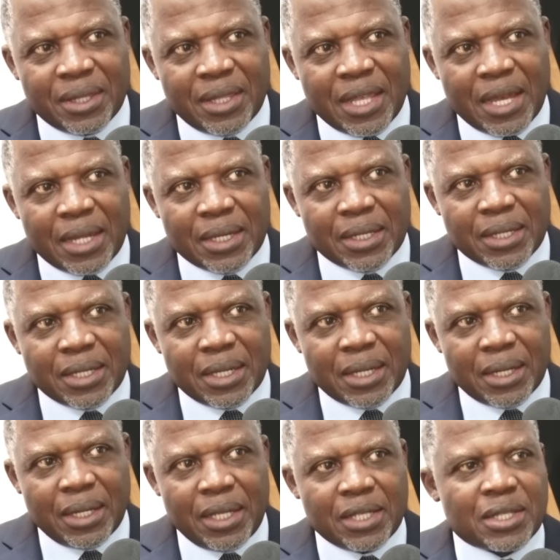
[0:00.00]
that
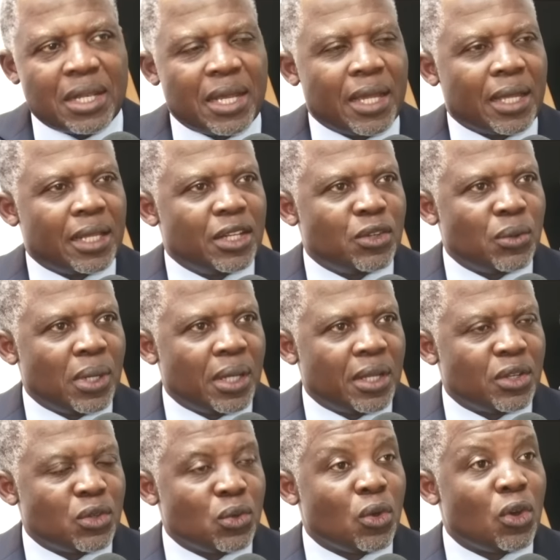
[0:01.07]
is likely to
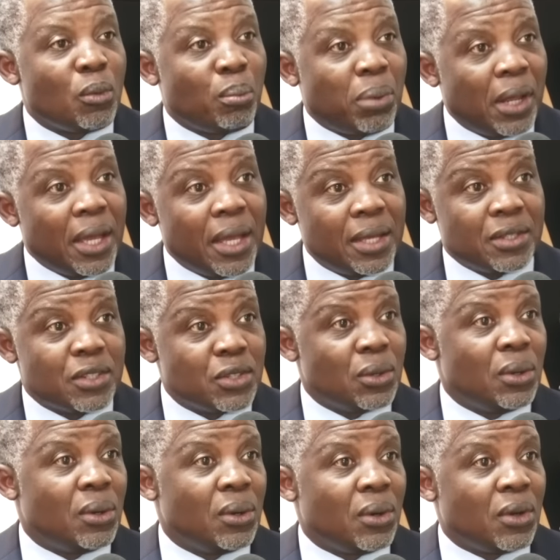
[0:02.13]
lead to compliance
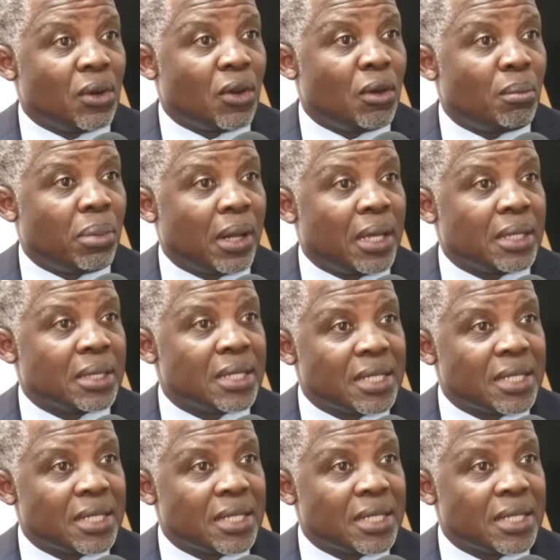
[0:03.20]
or non-compliance.